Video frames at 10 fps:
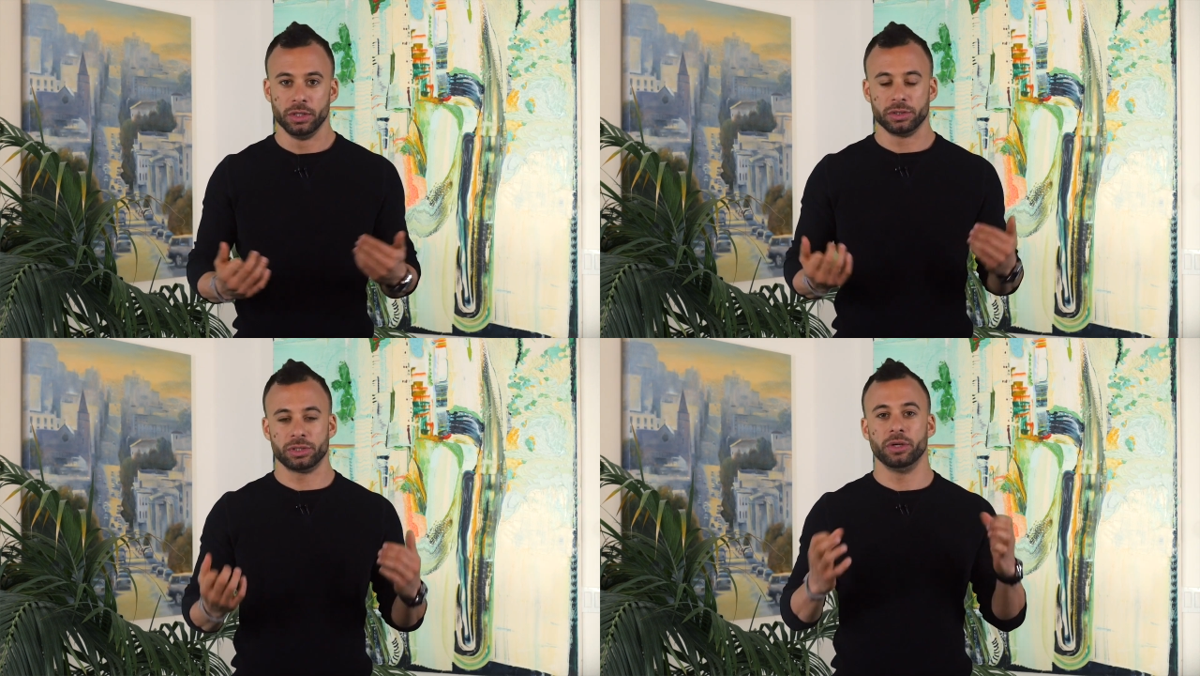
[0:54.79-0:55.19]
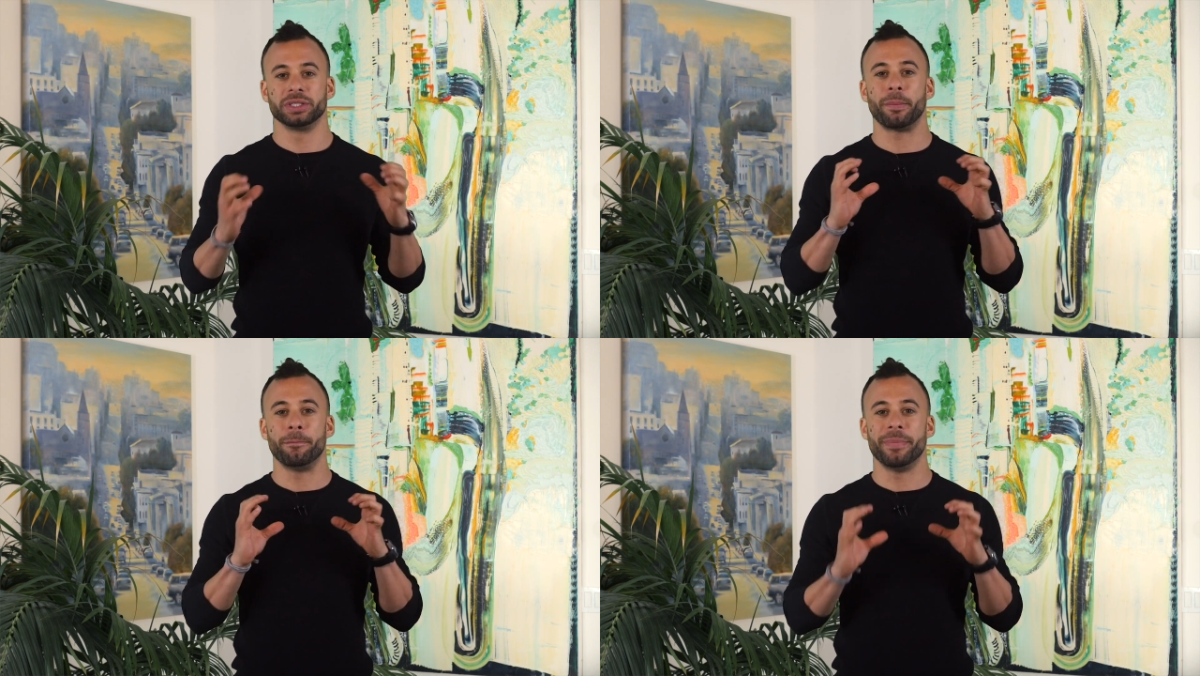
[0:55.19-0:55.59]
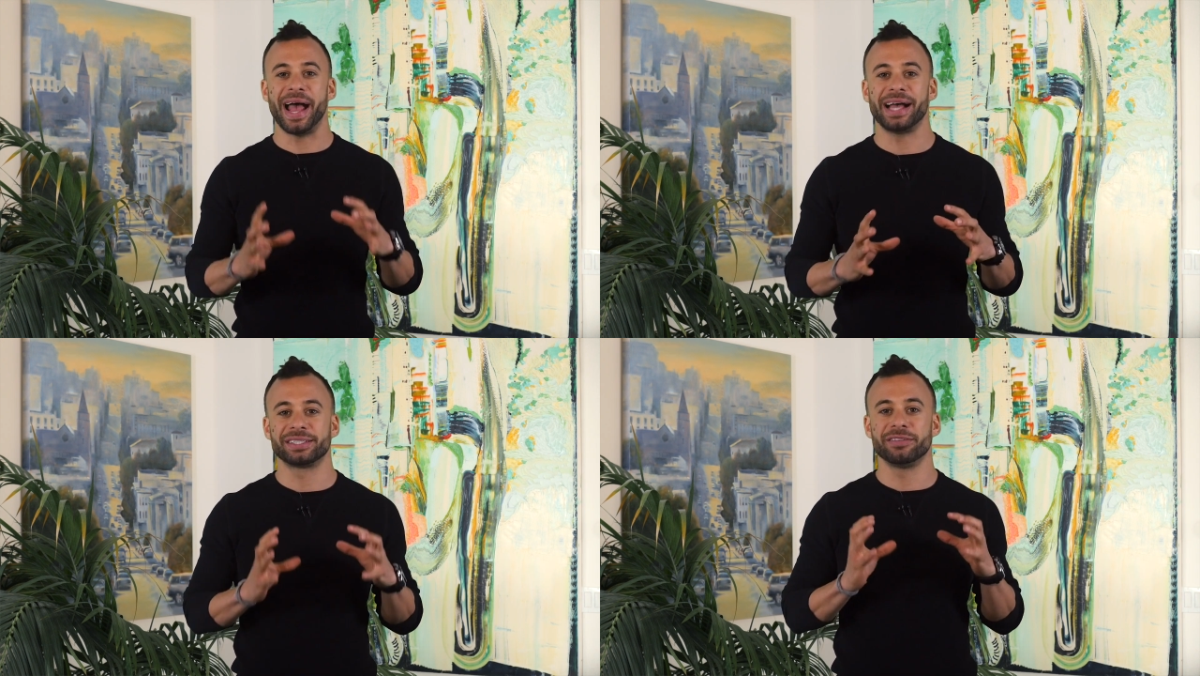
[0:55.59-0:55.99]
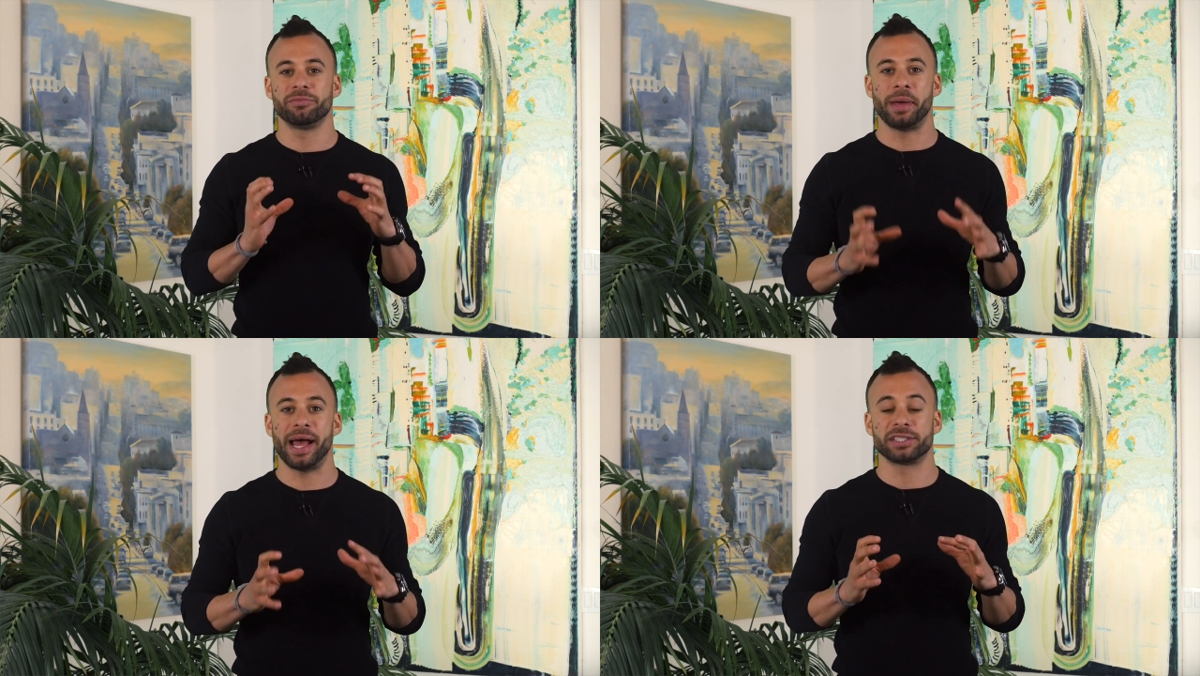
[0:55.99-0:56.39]
So it's massive,
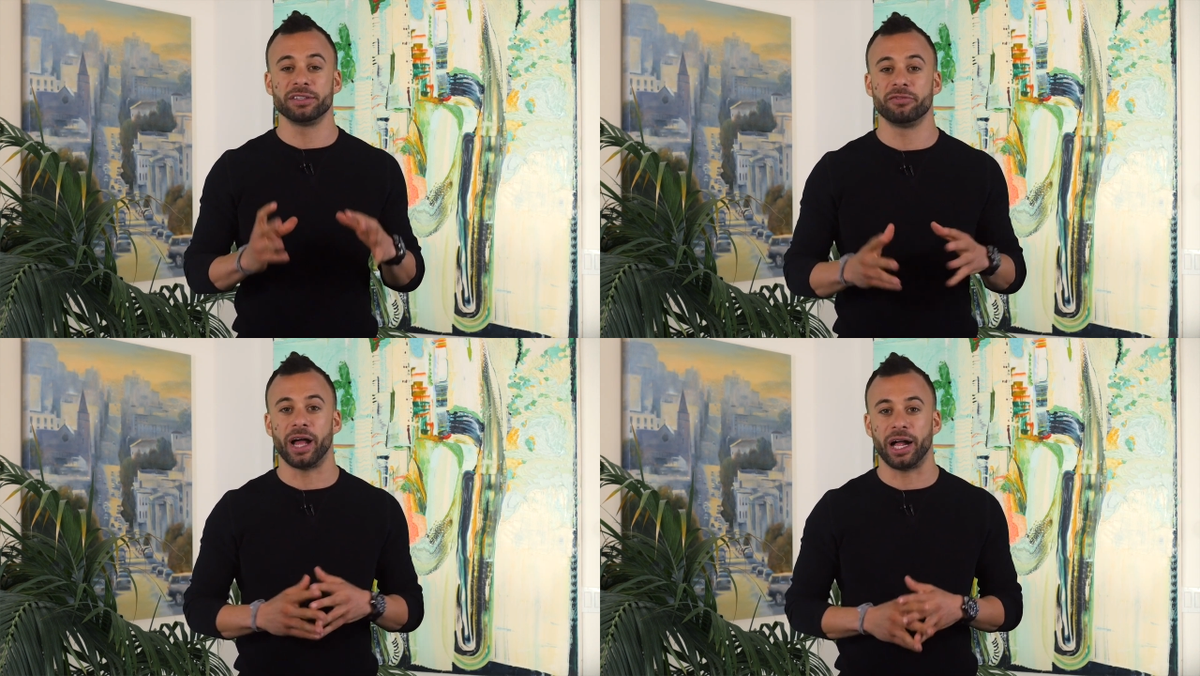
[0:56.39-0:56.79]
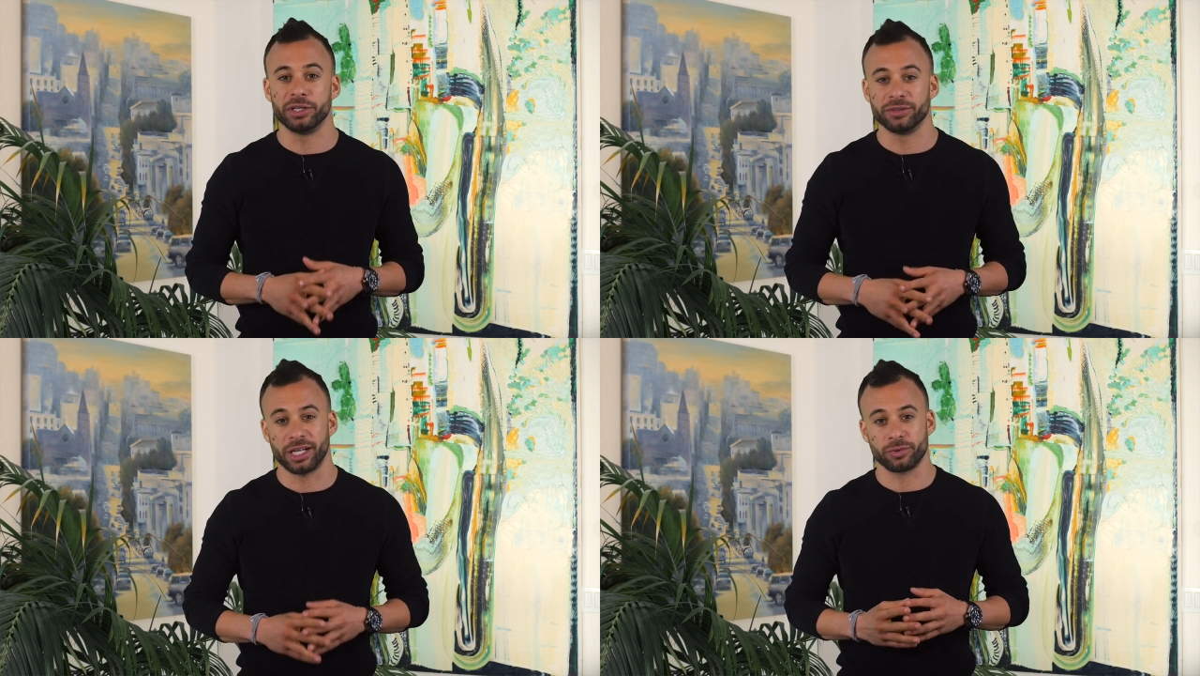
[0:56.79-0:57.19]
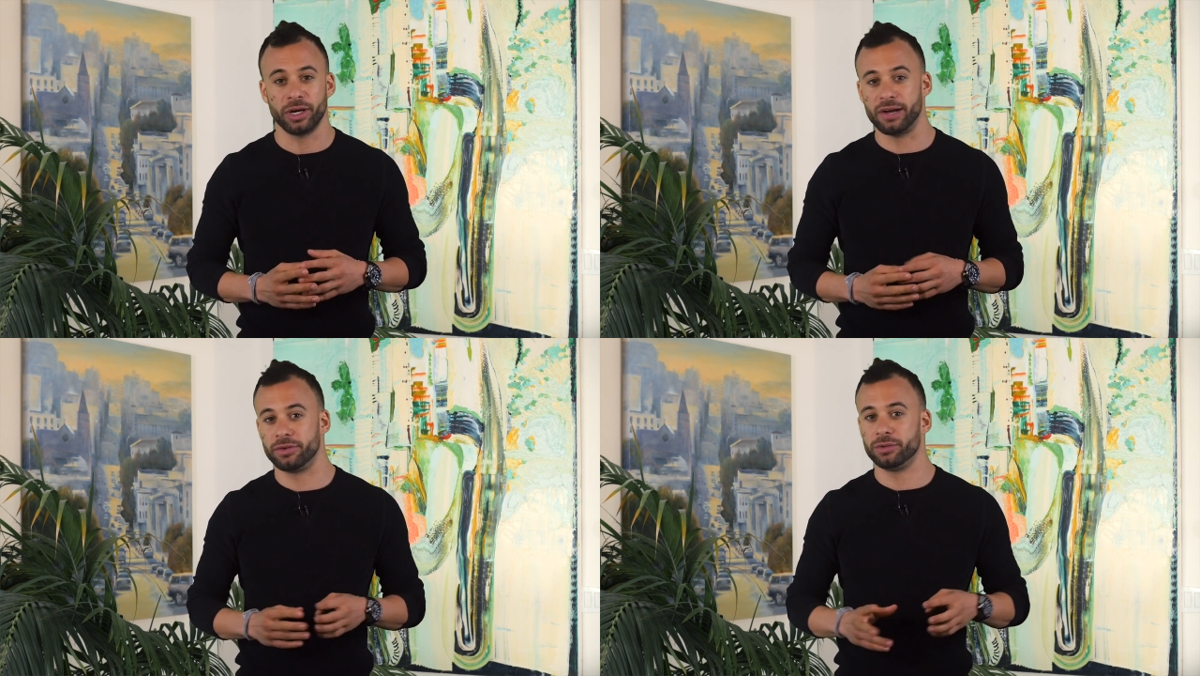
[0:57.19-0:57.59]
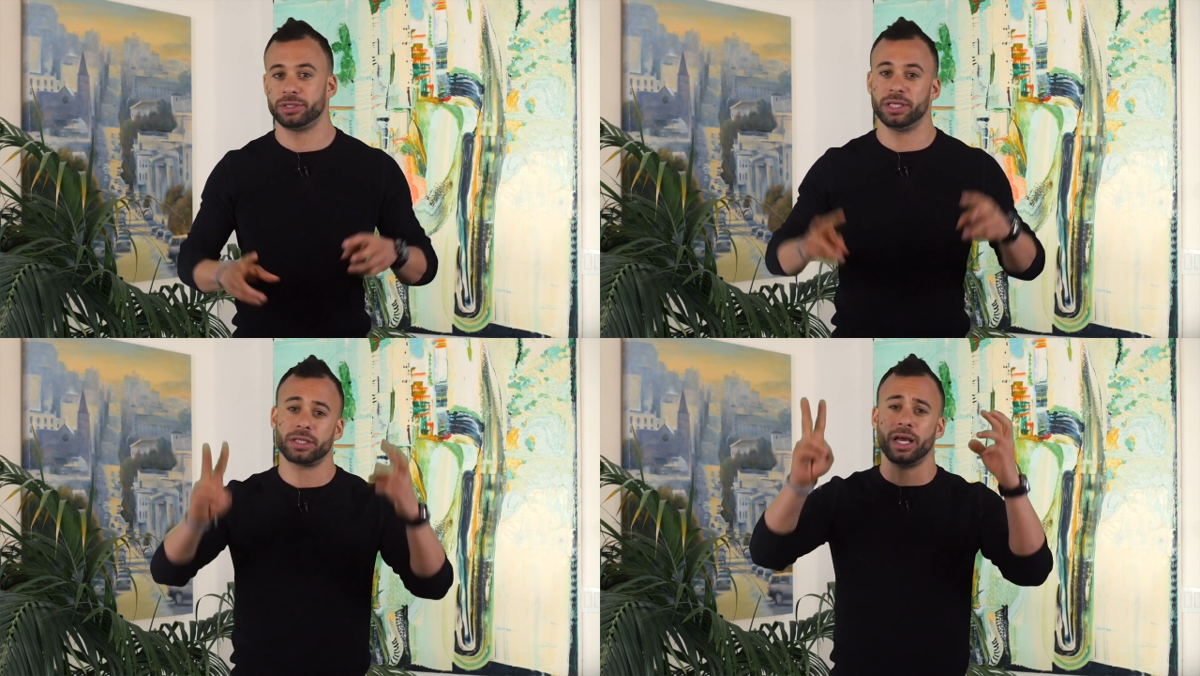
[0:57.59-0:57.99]
massive value, and that's why everyone
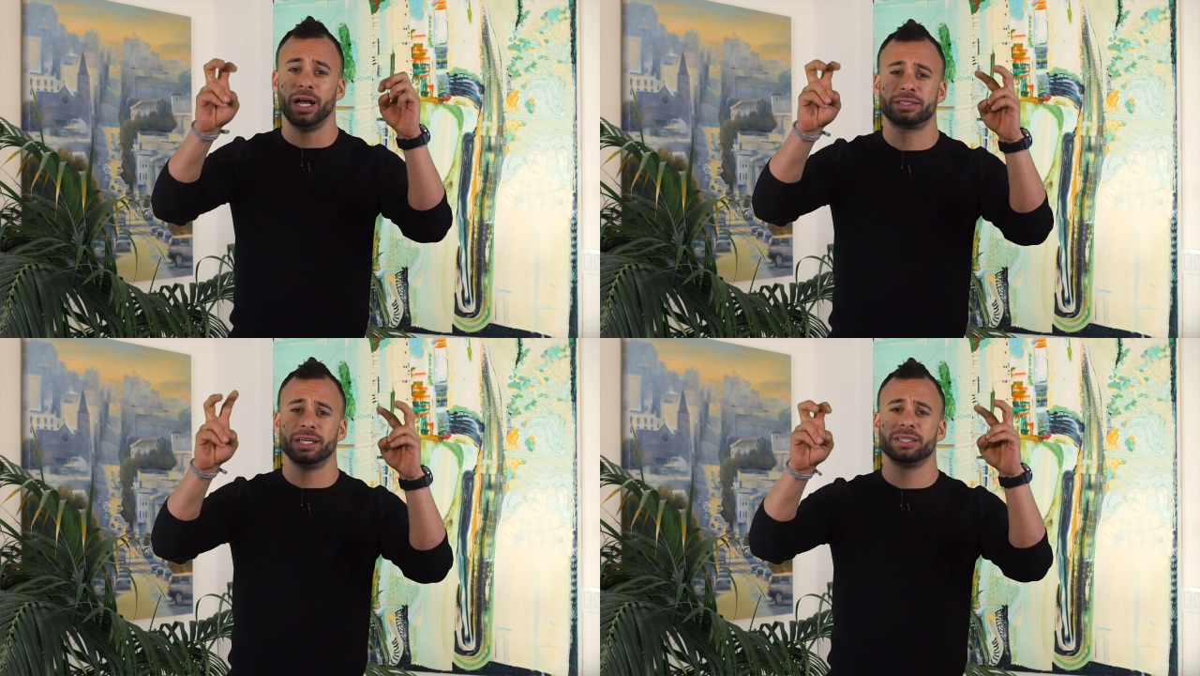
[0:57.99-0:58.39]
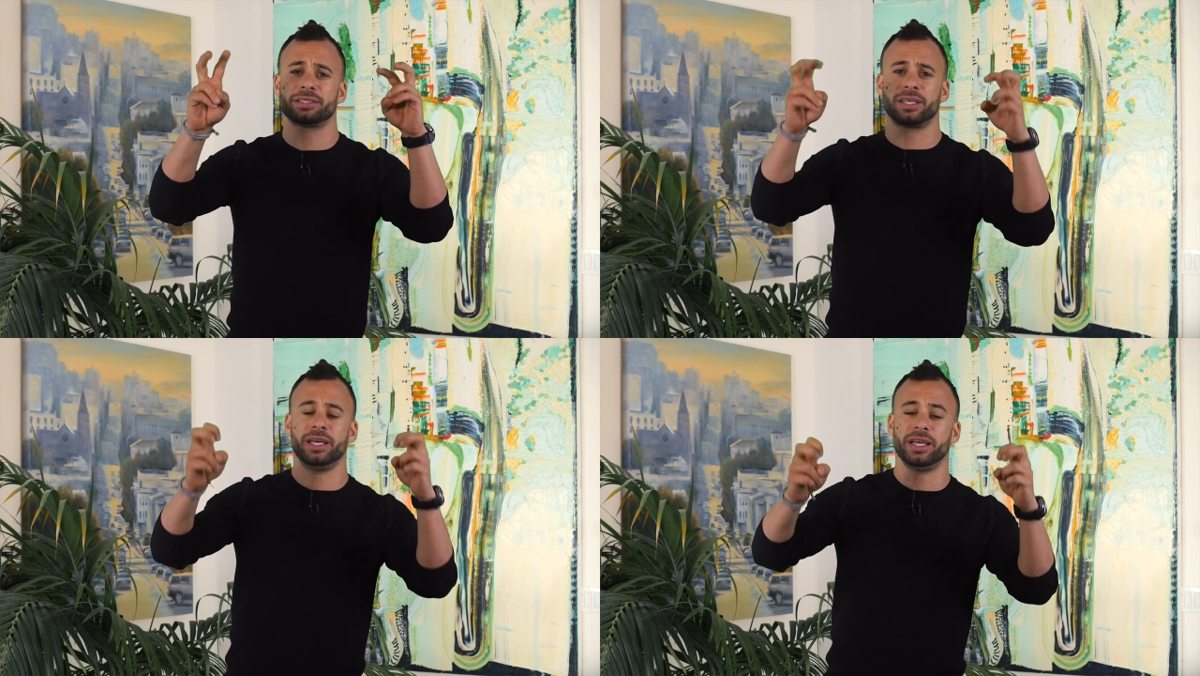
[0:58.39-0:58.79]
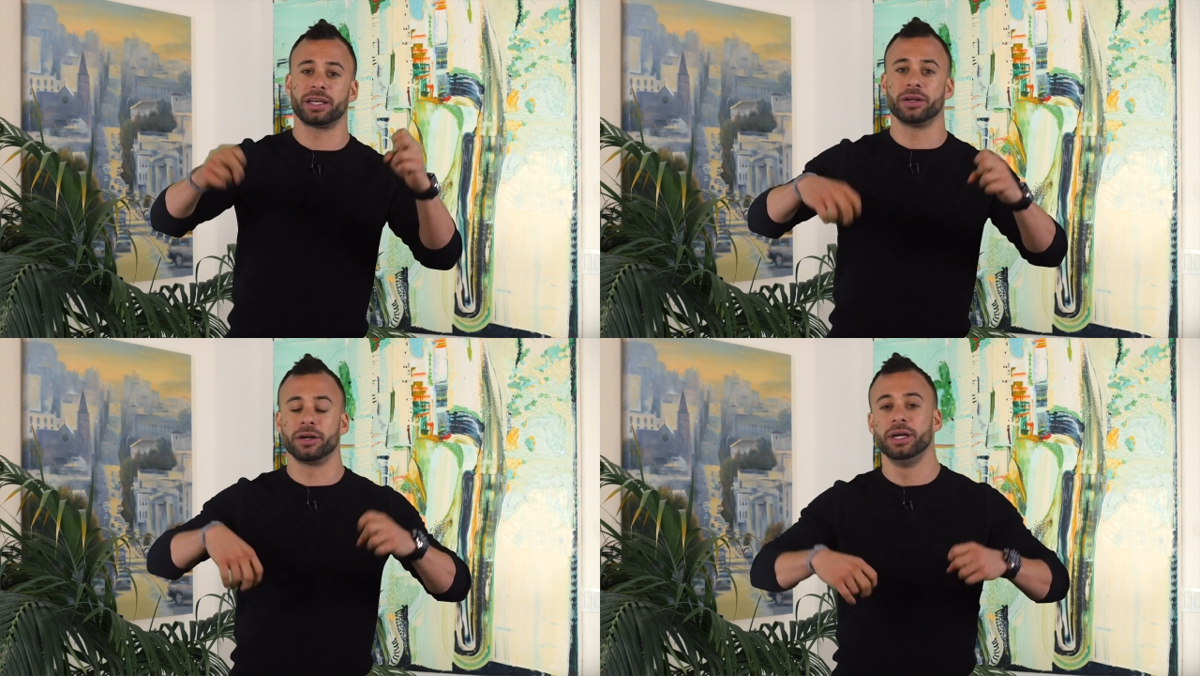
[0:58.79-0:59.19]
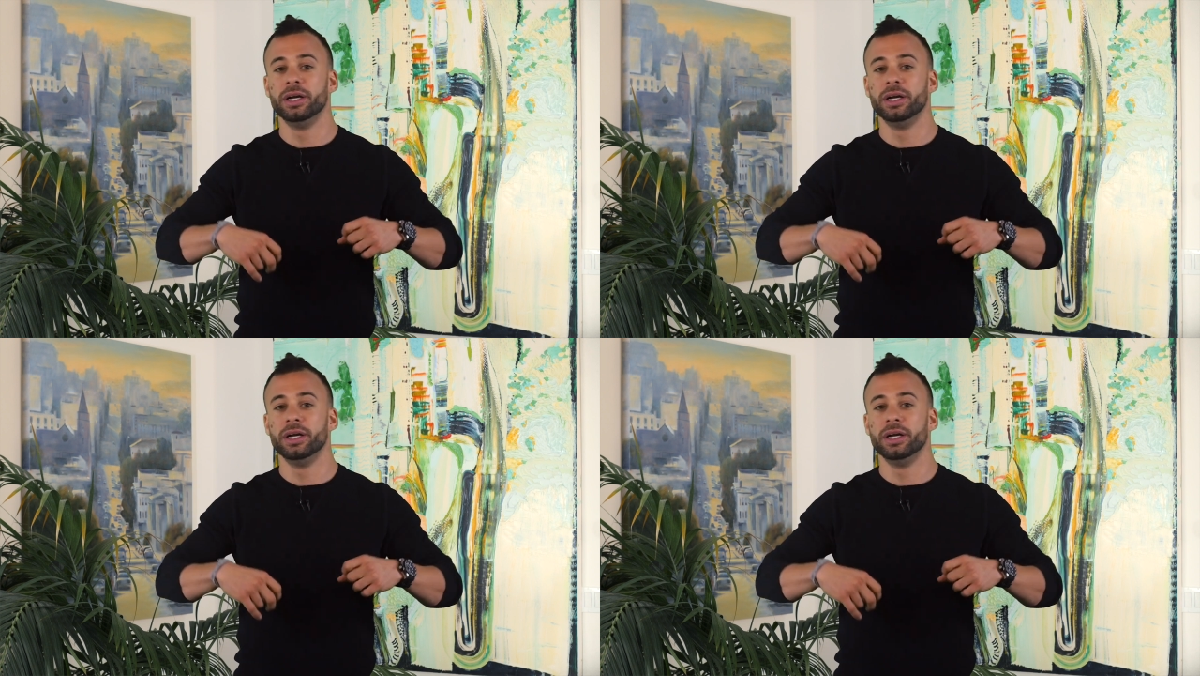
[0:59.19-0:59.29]
says content is king or